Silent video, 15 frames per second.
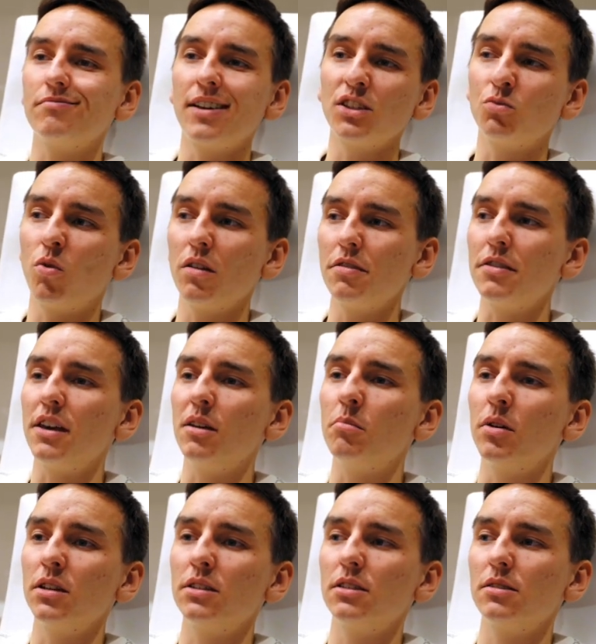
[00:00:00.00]
that's one thing,
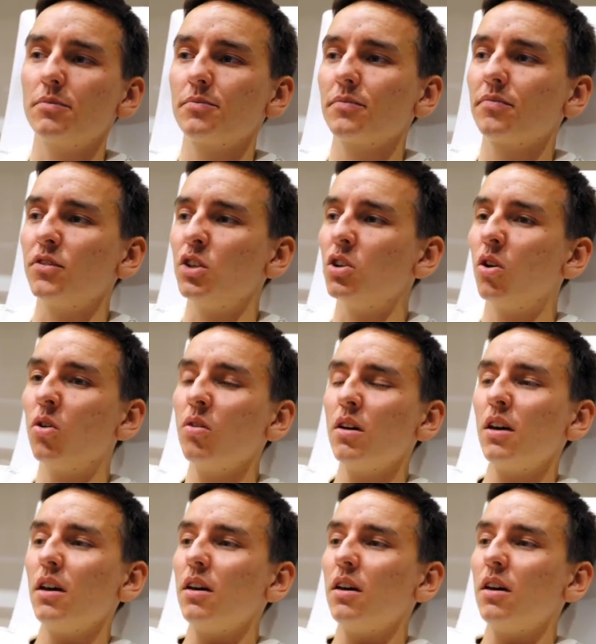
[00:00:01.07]
but you know